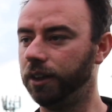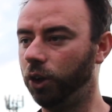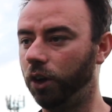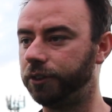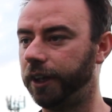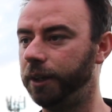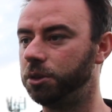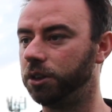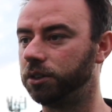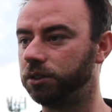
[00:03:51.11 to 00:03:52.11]
A lot of
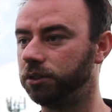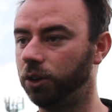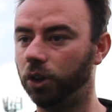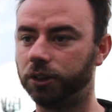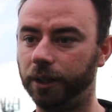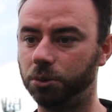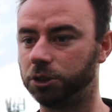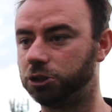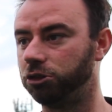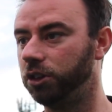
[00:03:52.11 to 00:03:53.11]
teams
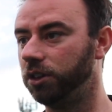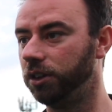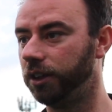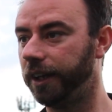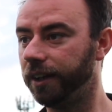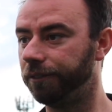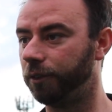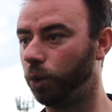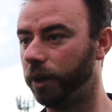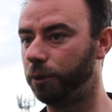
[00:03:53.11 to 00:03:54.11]
will struggle here,
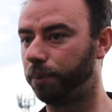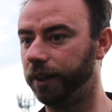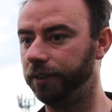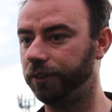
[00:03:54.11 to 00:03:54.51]
the way we play.